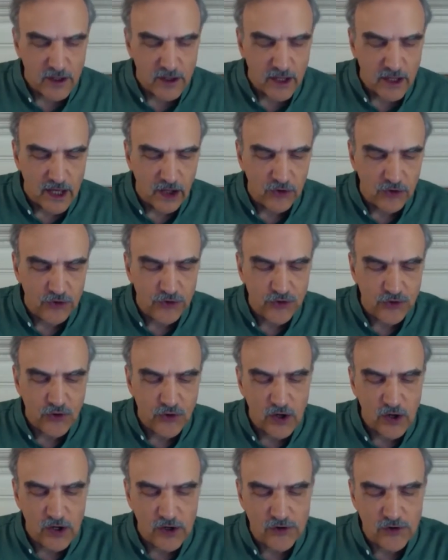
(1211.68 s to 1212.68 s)
How
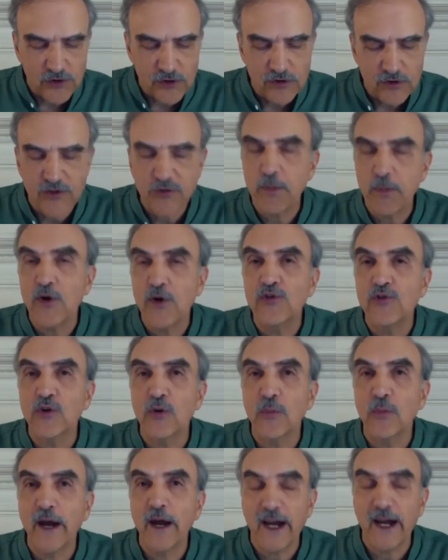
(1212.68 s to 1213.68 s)
strong is your
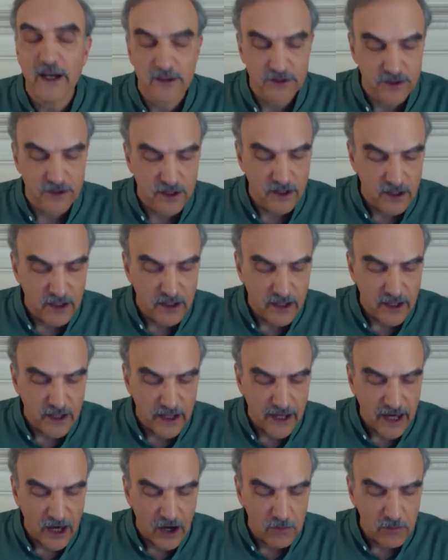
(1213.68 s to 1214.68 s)
spiritual path?
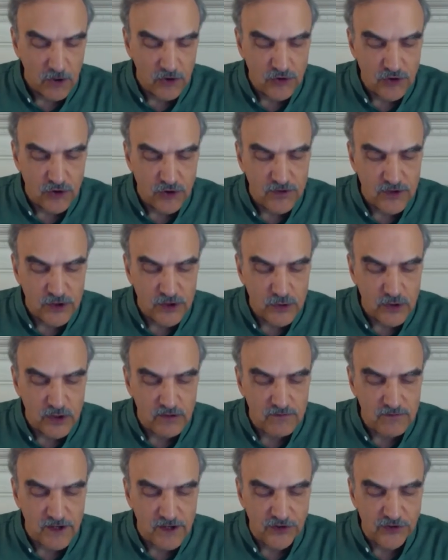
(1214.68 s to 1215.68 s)
How much have you
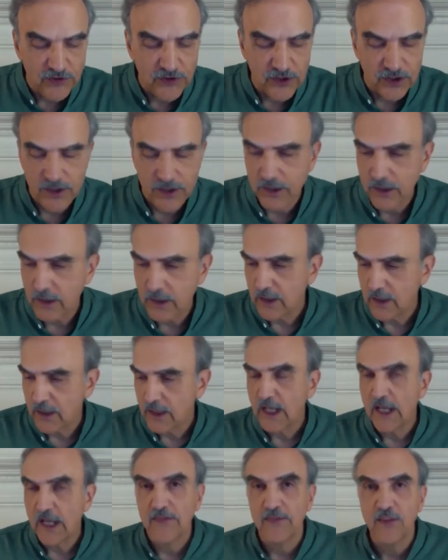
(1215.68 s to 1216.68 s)
invested
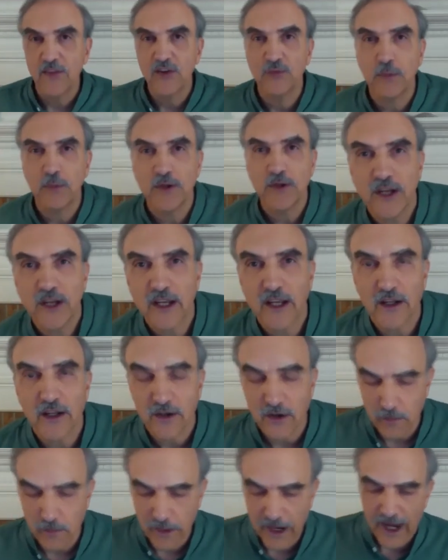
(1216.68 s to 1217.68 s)
in this
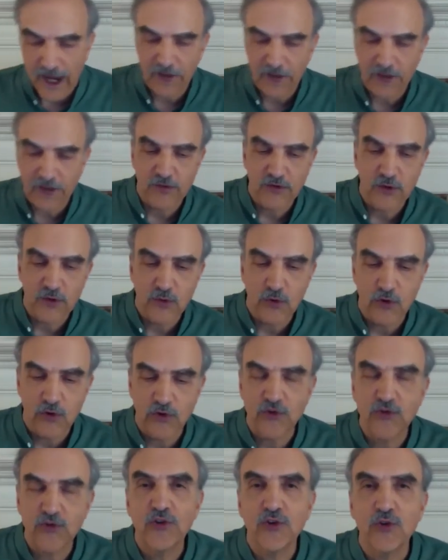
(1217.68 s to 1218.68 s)
particular path of
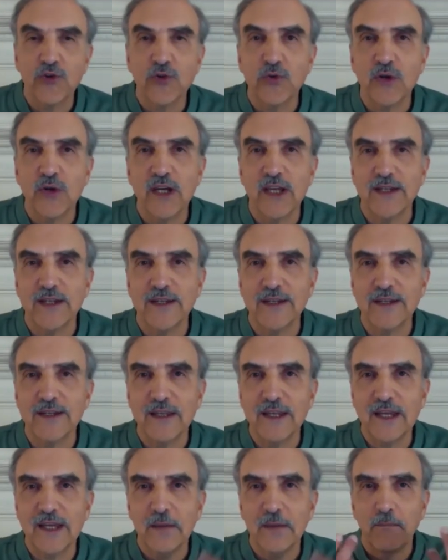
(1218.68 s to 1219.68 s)
yours to
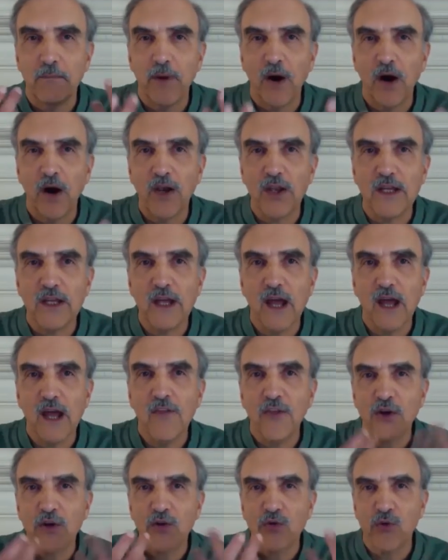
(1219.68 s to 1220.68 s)
embody
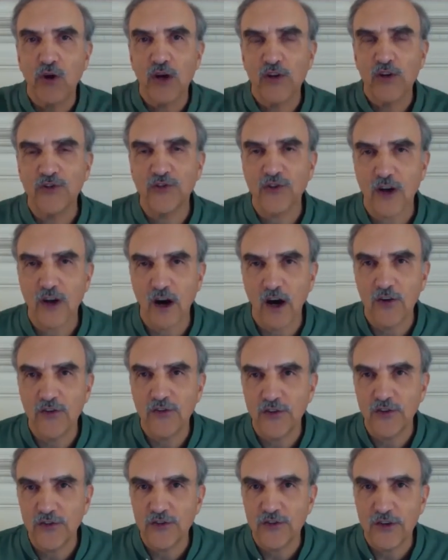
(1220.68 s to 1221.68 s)
the Christ
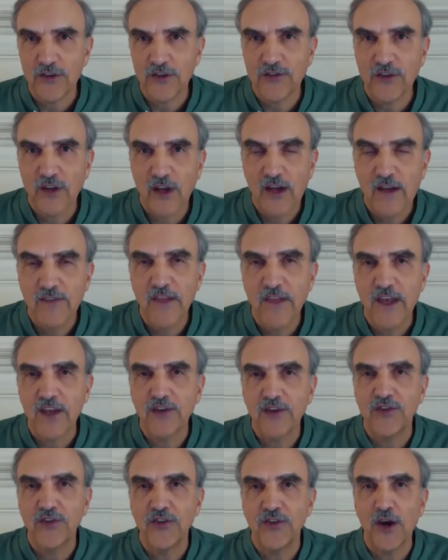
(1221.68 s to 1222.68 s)
consciousness that
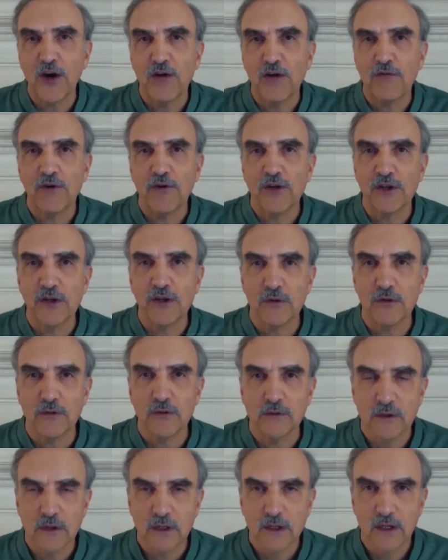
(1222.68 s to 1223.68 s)
is there for you,